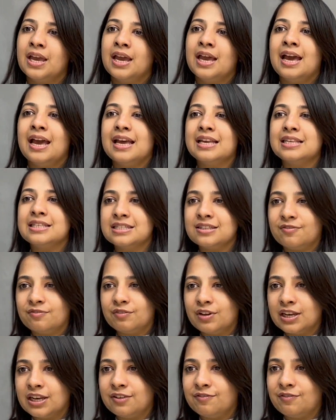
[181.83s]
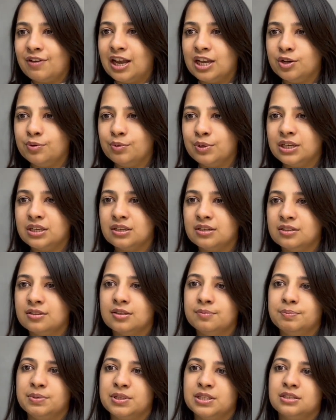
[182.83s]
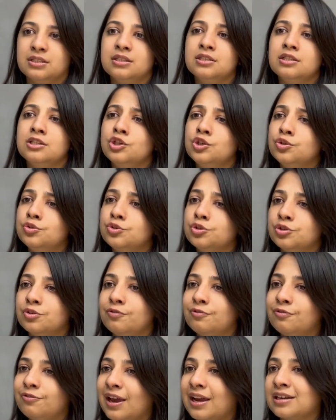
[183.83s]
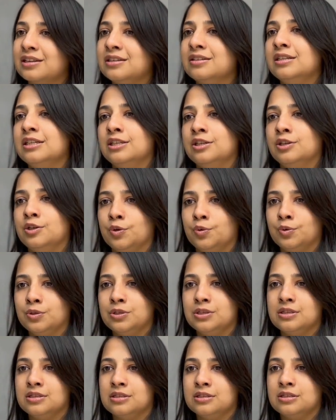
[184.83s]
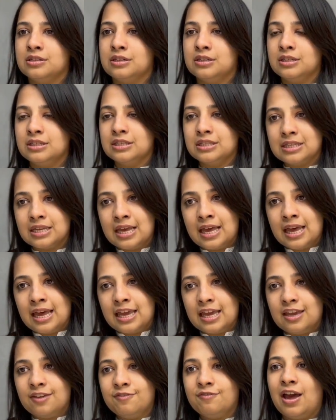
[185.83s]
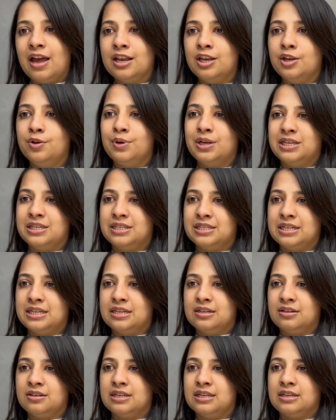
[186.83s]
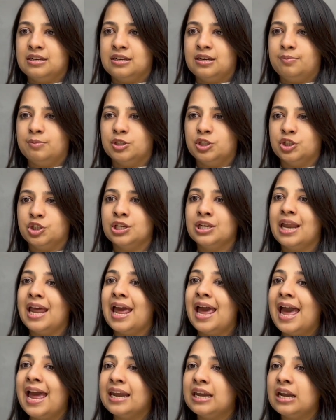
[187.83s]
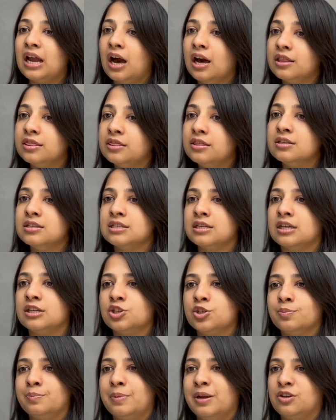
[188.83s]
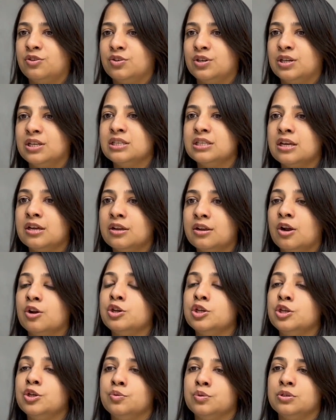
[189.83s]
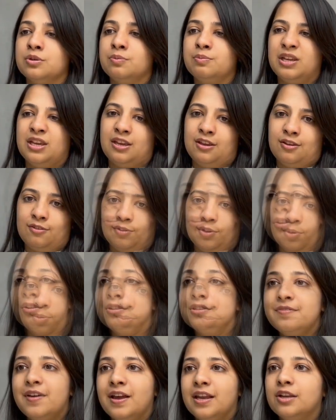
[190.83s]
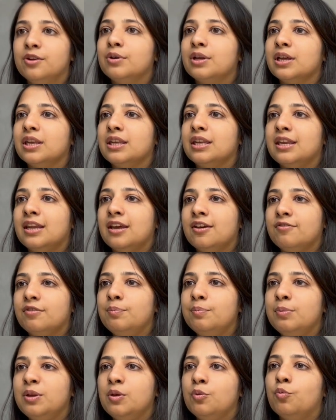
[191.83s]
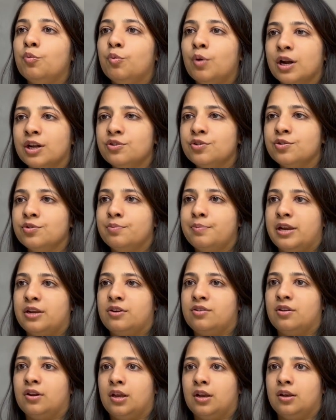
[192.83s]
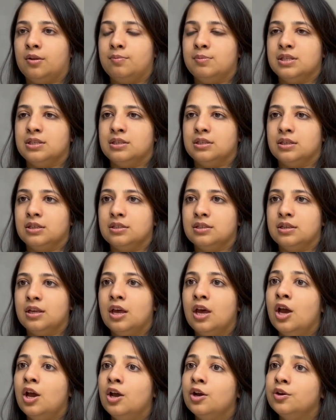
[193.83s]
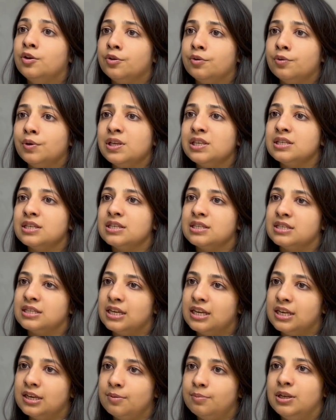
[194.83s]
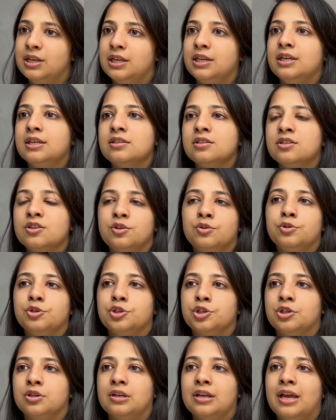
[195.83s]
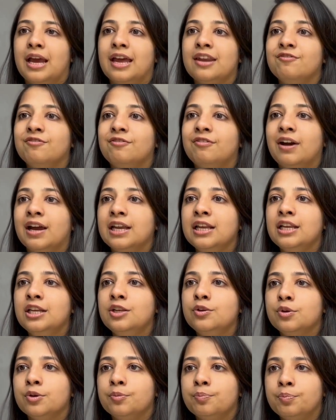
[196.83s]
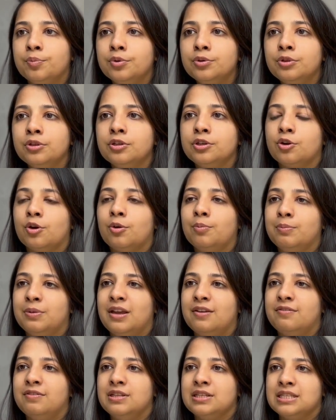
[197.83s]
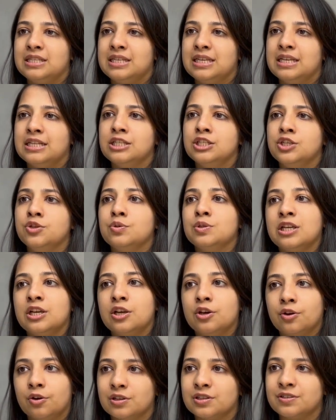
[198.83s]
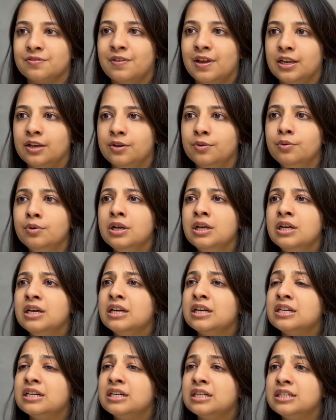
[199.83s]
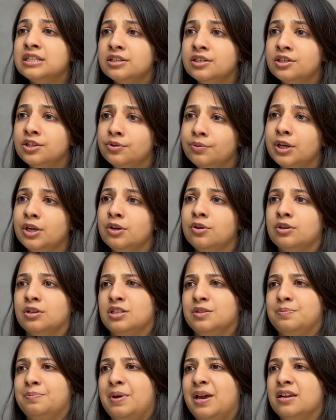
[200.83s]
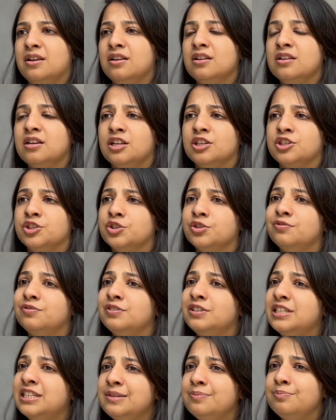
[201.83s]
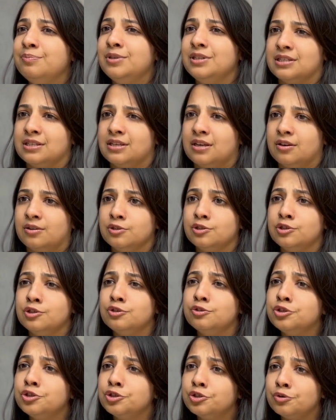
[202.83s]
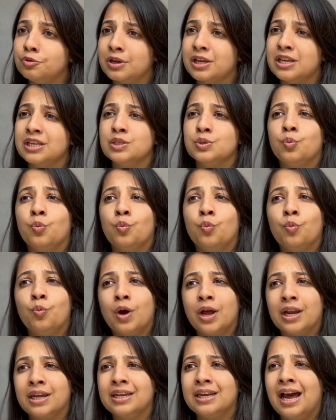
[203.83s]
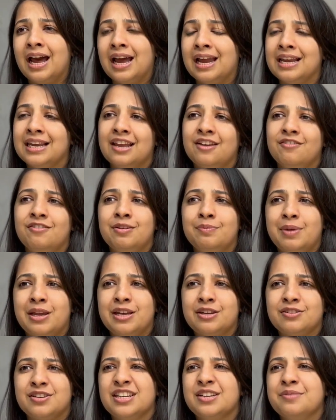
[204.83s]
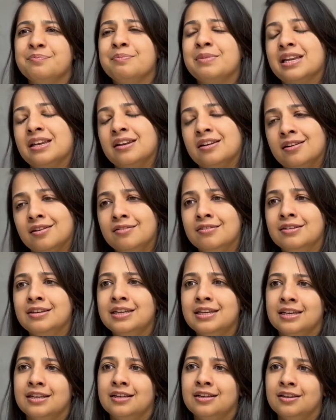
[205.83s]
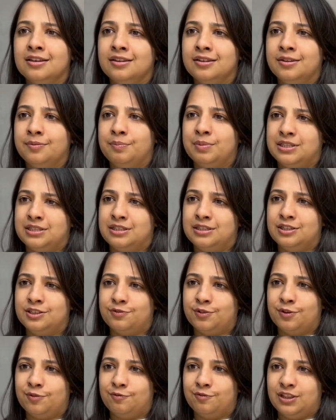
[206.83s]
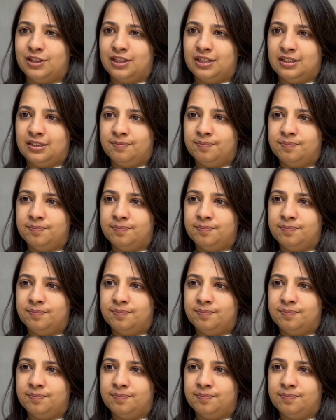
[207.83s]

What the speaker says: As someone evaluating the business, you should factor in growth sustenance, evaluate take rate, commission, and other such metrics around user behavior. Gross value can never be one true metric in a business. Growing sustainably is crucial, and while you report the top level sales using gross value, continuing on a spiral culture of deep discounts to showcase one high-level metric may really kill the business from within.